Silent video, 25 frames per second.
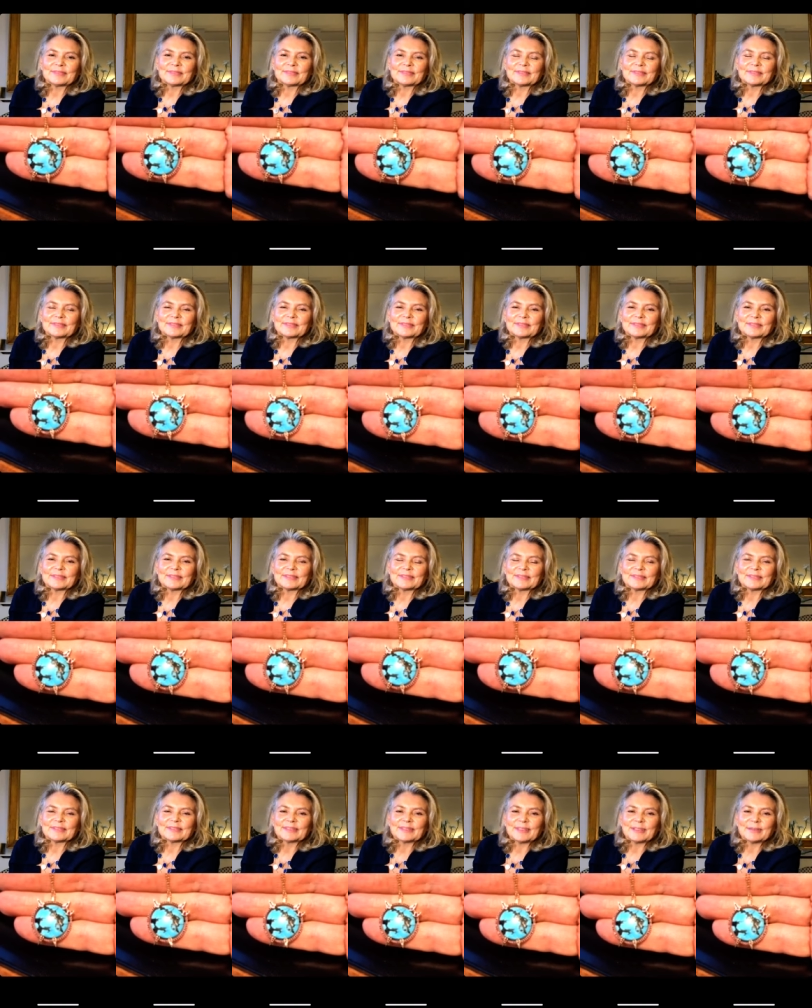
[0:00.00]

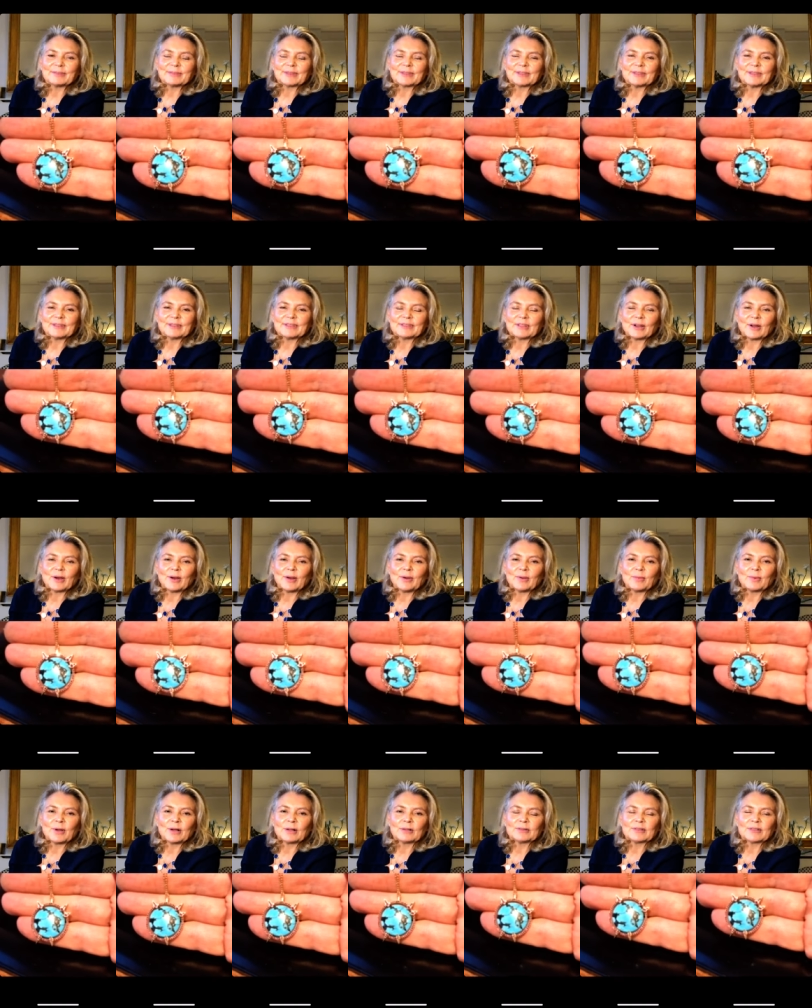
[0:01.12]
It's a whole
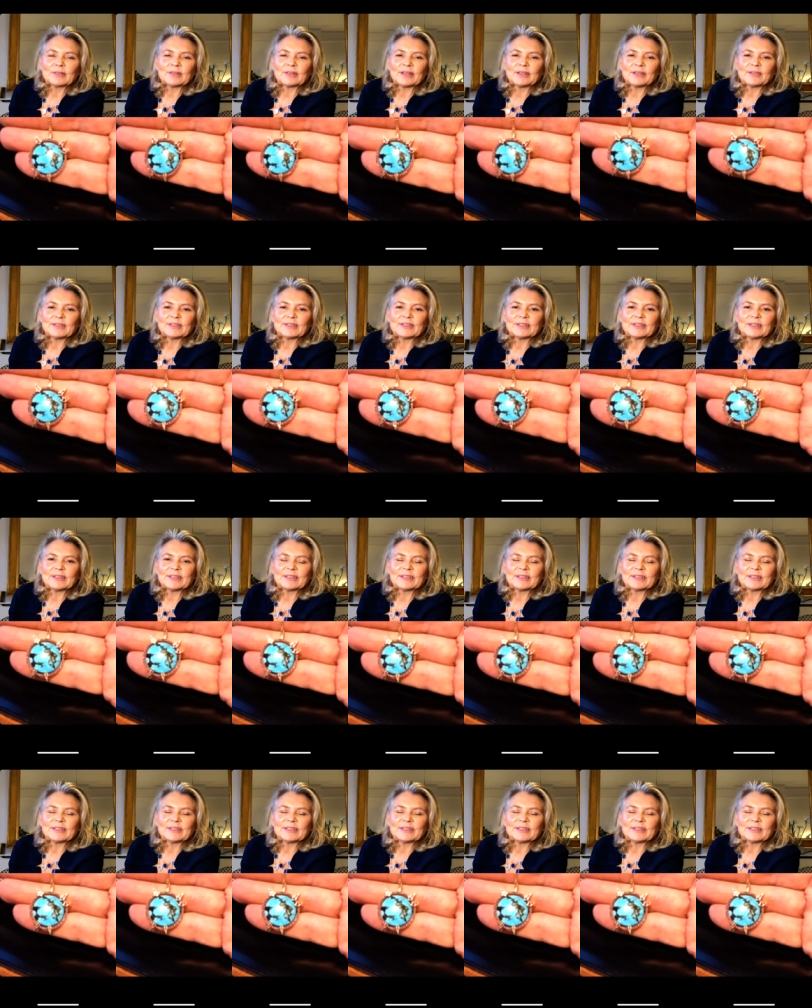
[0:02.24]
world in there, isn't it?